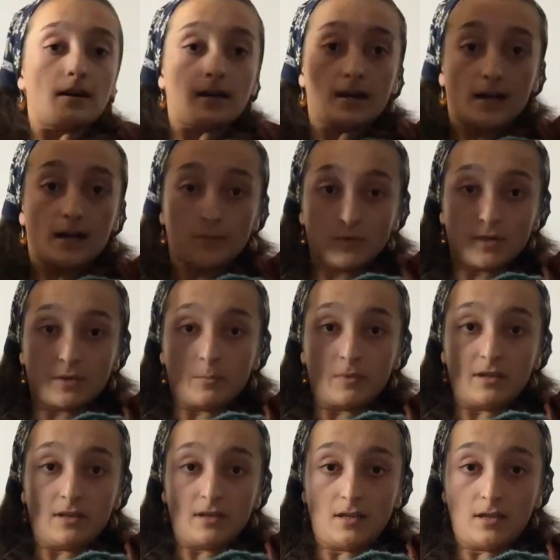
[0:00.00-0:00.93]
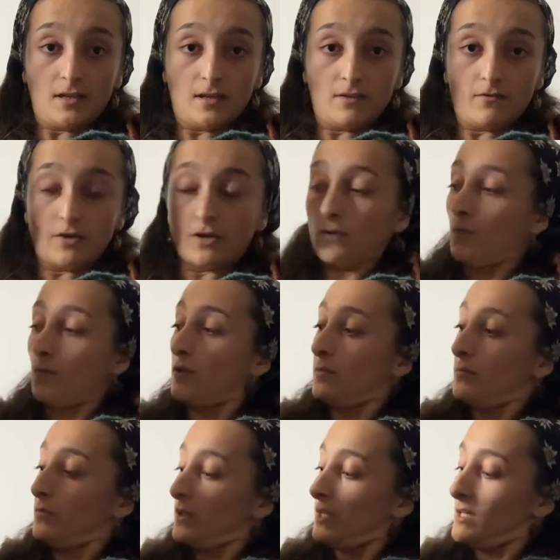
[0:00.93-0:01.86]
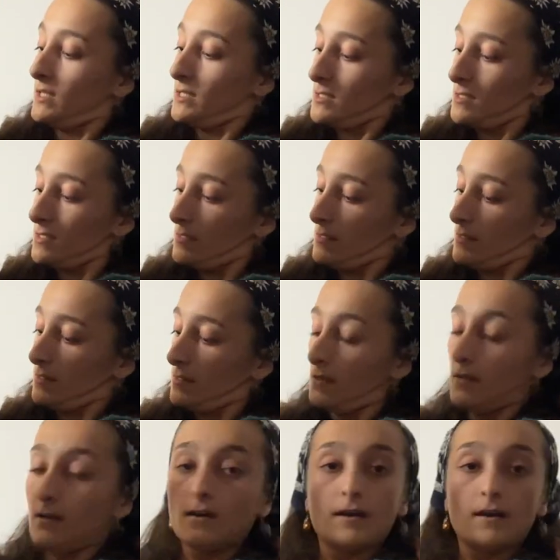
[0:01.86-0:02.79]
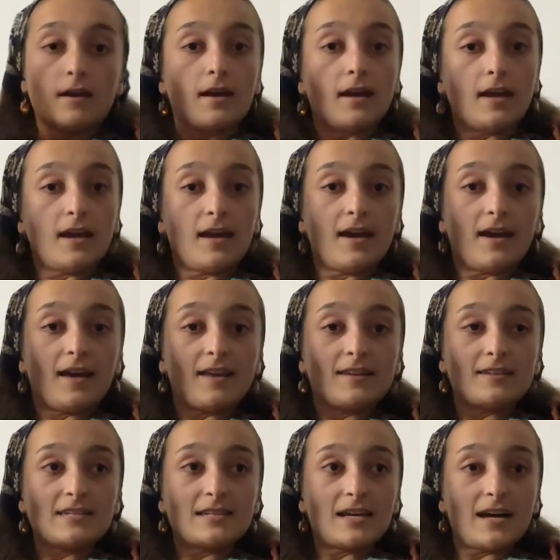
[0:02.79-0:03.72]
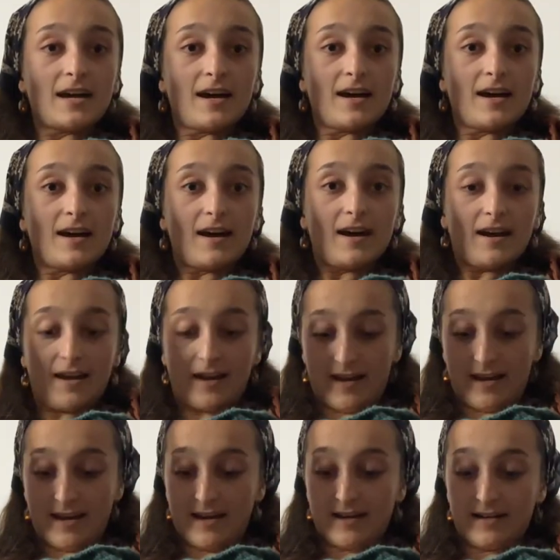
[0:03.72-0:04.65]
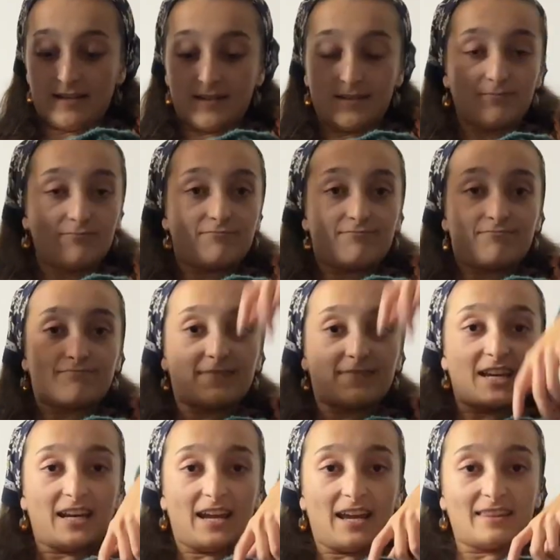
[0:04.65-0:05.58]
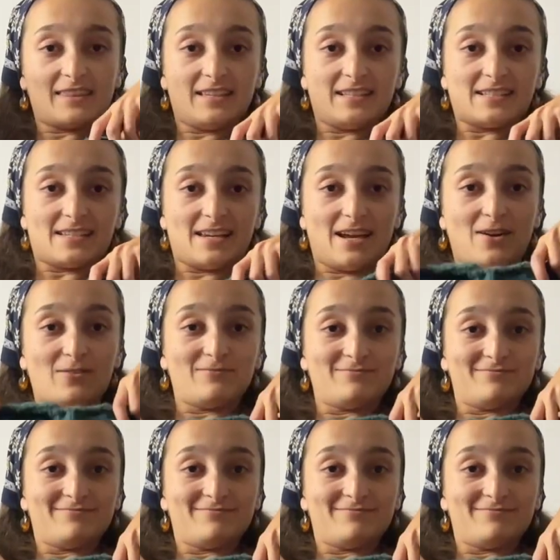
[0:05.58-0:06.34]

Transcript: I'm gonna be very warm with these. And I gotta connect these now.